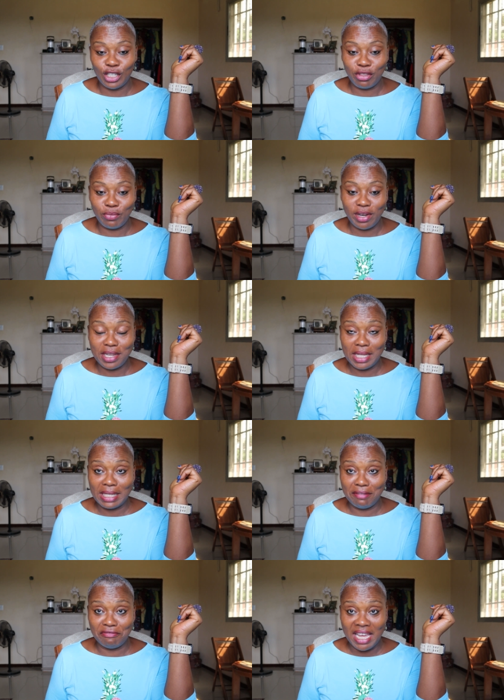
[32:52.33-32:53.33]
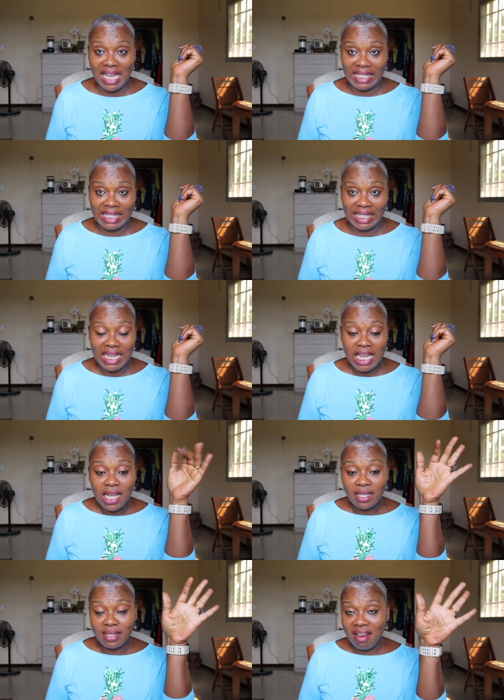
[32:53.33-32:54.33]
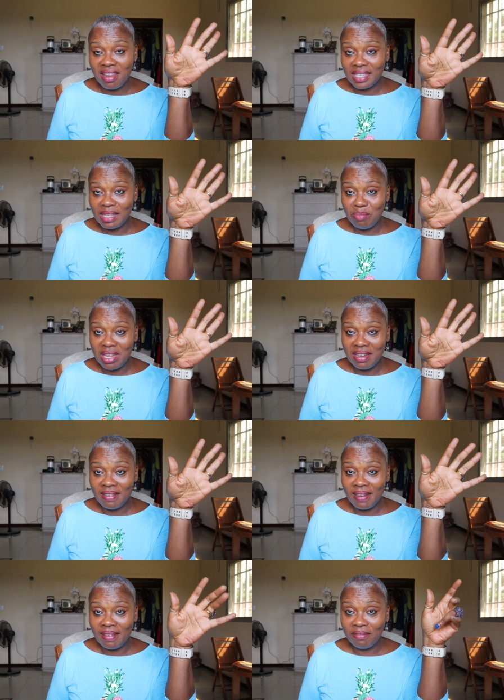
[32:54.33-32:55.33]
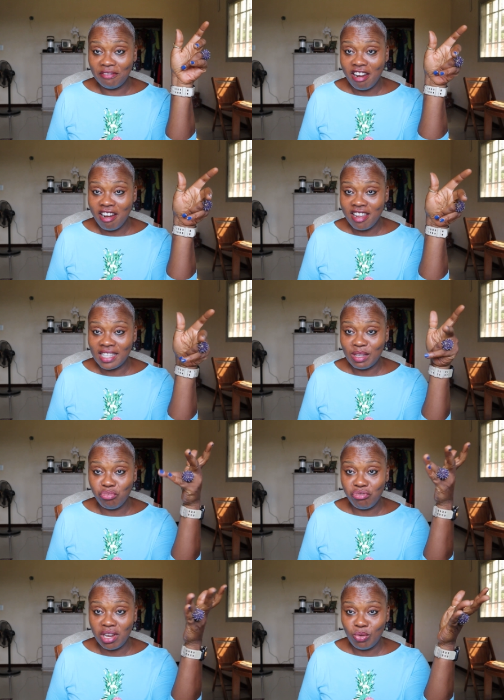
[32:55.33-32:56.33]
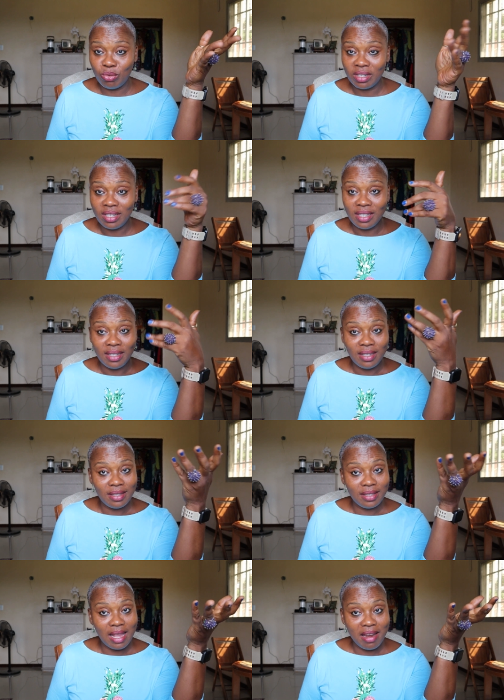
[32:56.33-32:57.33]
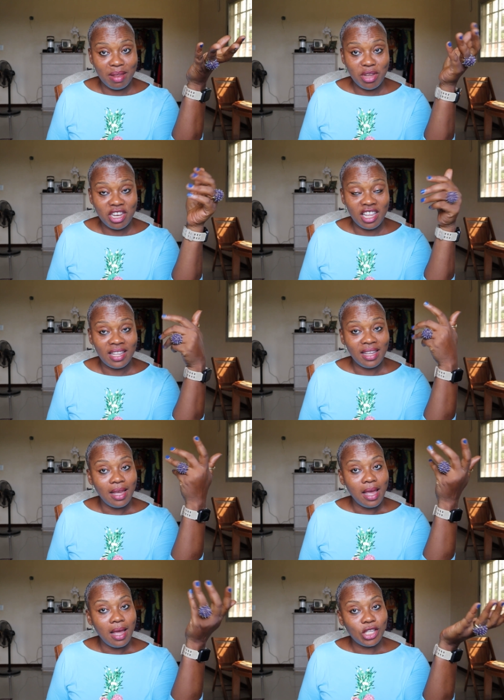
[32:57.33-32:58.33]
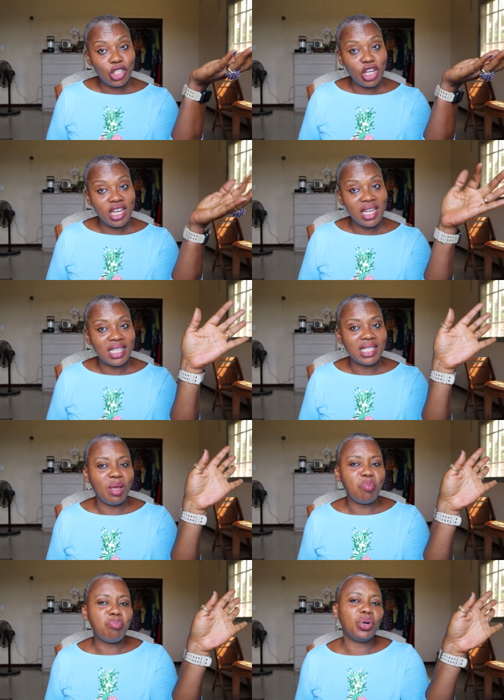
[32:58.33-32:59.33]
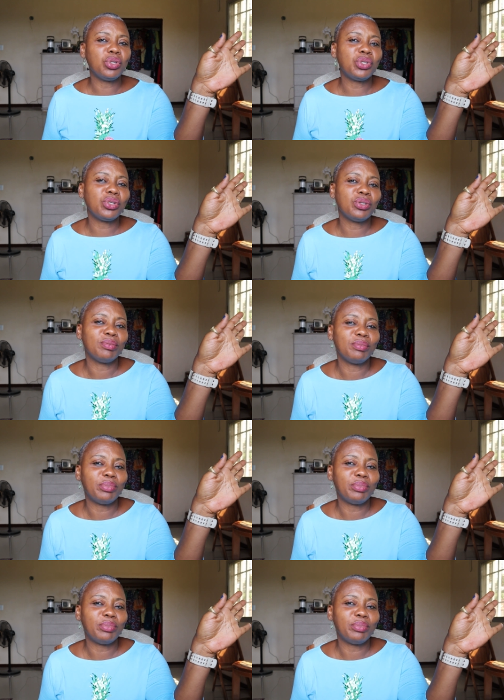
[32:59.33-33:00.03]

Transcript: so three days of fest. Saturday is the main day. Friday is the prelude. Saturday midday. Sunday is the post